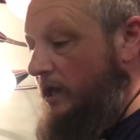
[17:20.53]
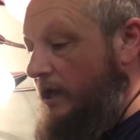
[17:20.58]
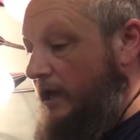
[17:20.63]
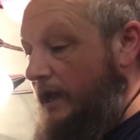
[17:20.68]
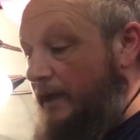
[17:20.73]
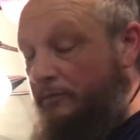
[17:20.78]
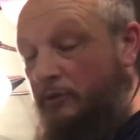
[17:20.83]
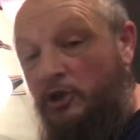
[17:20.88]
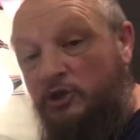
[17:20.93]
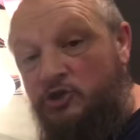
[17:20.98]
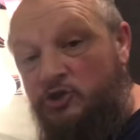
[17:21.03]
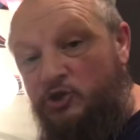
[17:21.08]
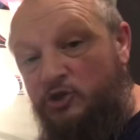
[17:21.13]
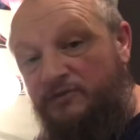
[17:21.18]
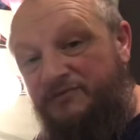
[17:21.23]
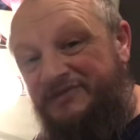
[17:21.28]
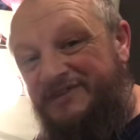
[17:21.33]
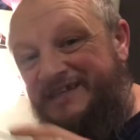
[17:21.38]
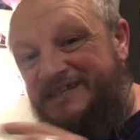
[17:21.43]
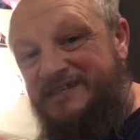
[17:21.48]
I'm not sure
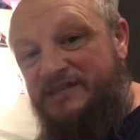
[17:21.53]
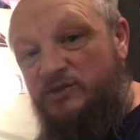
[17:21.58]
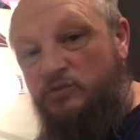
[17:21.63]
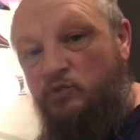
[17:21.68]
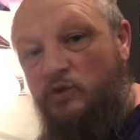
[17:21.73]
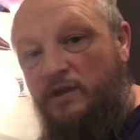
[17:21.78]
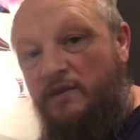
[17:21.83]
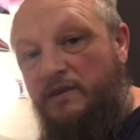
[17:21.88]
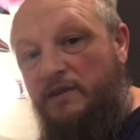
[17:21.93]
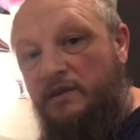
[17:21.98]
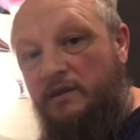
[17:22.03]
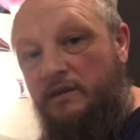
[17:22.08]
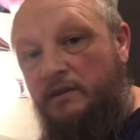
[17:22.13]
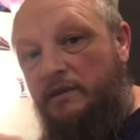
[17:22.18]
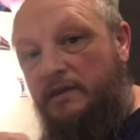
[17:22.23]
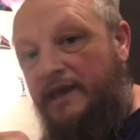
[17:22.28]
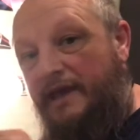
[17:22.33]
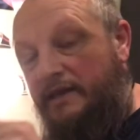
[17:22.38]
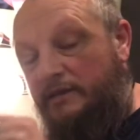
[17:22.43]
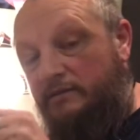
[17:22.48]
if this is what
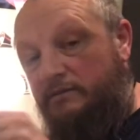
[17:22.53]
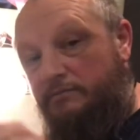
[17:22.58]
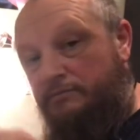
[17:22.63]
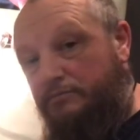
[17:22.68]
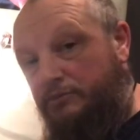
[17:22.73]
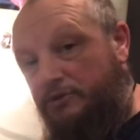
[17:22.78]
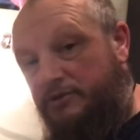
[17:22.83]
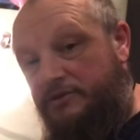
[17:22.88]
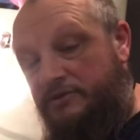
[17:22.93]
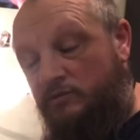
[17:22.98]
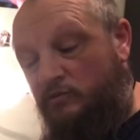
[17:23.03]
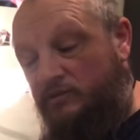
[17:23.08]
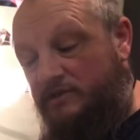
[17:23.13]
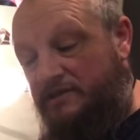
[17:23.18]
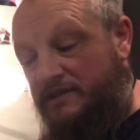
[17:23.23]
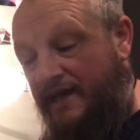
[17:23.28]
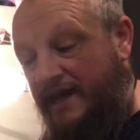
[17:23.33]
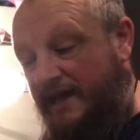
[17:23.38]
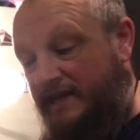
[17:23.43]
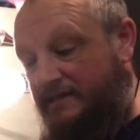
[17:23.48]
that person was
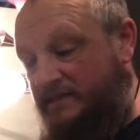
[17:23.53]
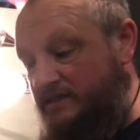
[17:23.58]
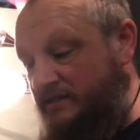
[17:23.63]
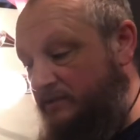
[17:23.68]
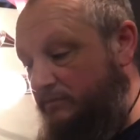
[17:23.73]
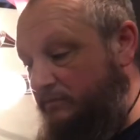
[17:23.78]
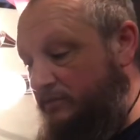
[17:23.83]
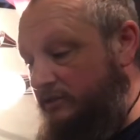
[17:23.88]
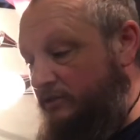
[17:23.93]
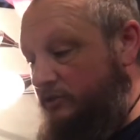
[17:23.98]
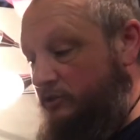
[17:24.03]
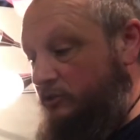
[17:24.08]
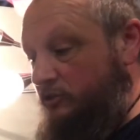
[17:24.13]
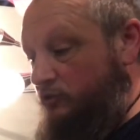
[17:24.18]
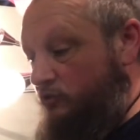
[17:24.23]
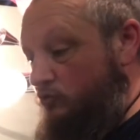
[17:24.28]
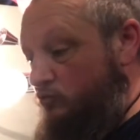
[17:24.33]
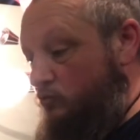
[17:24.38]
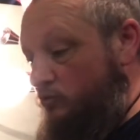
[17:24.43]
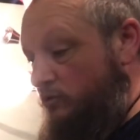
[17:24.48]
asking me to
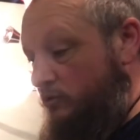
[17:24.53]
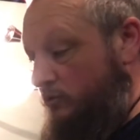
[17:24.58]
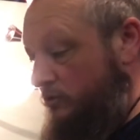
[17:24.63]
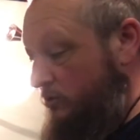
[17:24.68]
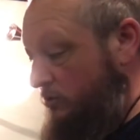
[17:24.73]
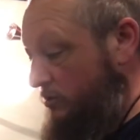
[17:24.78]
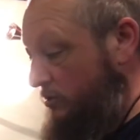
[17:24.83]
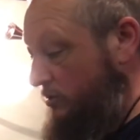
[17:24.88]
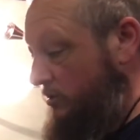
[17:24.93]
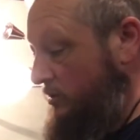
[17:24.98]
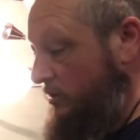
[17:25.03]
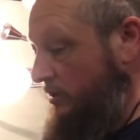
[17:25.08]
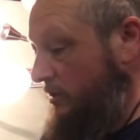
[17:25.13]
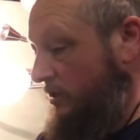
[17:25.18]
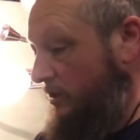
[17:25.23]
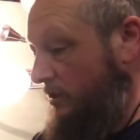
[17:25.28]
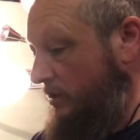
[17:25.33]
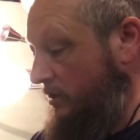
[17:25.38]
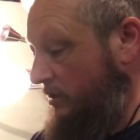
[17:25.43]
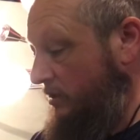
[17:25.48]
do
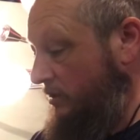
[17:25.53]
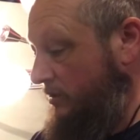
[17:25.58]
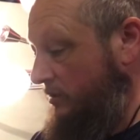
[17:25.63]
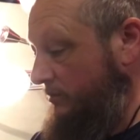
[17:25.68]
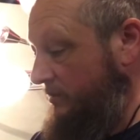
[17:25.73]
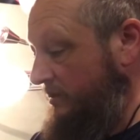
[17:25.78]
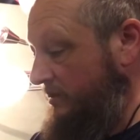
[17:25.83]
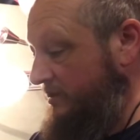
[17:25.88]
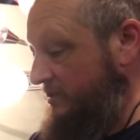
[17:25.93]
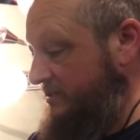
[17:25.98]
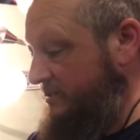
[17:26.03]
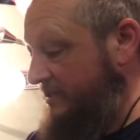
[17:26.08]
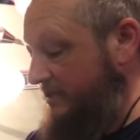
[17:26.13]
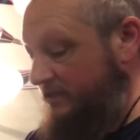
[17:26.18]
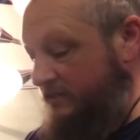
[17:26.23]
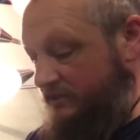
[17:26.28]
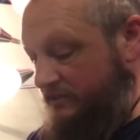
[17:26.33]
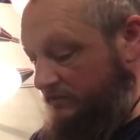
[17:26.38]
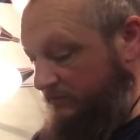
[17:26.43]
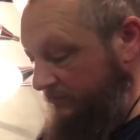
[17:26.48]
um, in the
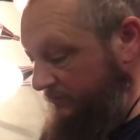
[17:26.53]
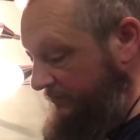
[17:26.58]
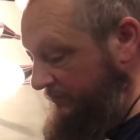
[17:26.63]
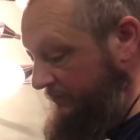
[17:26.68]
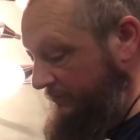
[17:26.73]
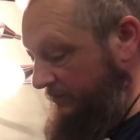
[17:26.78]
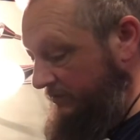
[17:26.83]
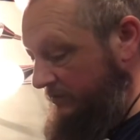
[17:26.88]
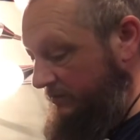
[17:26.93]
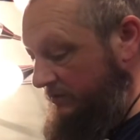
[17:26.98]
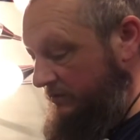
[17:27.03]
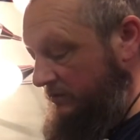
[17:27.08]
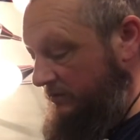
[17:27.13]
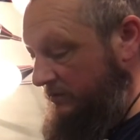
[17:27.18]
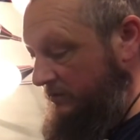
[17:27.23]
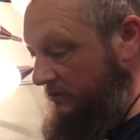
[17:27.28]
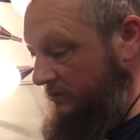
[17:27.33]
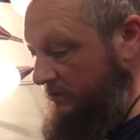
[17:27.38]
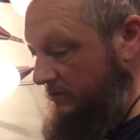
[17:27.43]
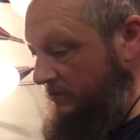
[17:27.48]
sense of
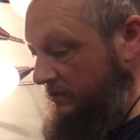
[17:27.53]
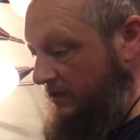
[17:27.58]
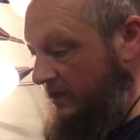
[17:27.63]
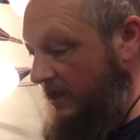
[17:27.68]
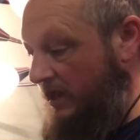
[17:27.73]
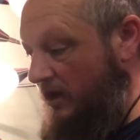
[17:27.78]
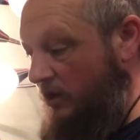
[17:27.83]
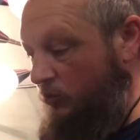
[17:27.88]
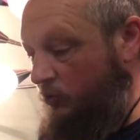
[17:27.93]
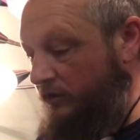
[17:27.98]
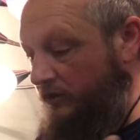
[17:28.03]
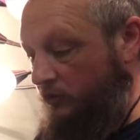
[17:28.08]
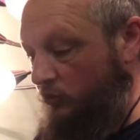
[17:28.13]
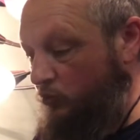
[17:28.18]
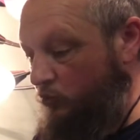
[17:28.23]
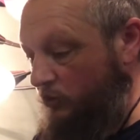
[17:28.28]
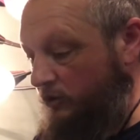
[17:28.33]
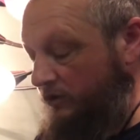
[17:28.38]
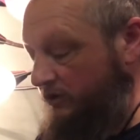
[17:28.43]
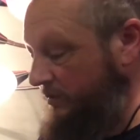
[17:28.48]
how would it
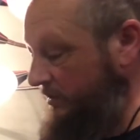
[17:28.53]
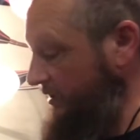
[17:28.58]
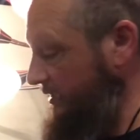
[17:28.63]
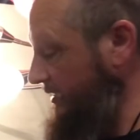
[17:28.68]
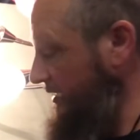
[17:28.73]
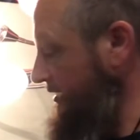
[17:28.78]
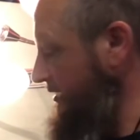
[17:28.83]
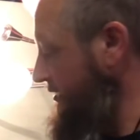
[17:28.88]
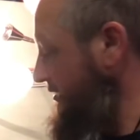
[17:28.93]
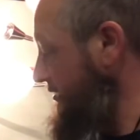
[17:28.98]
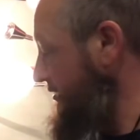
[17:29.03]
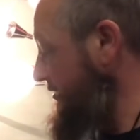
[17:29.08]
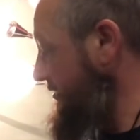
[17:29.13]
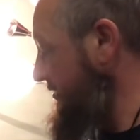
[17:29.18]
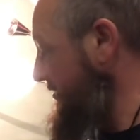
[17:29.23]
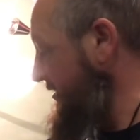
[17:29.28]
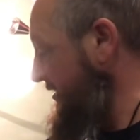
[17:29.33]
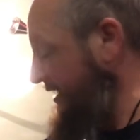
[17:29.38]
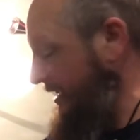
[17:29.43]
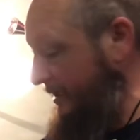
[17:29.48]
work in
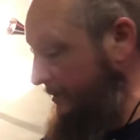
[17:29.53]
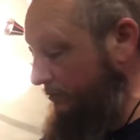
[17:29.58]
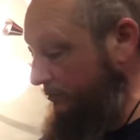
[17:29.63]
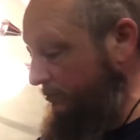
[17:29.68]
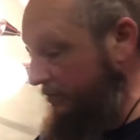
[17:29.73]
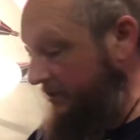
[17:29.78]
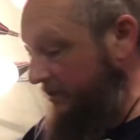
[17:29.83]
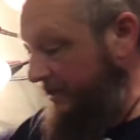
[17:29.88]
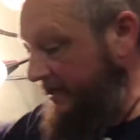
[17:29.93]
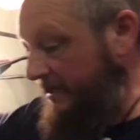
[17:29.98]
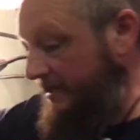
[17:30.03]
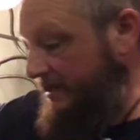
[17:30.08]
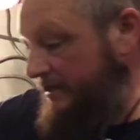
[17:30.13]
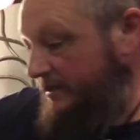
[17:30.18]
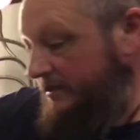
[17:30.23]
the gameplay.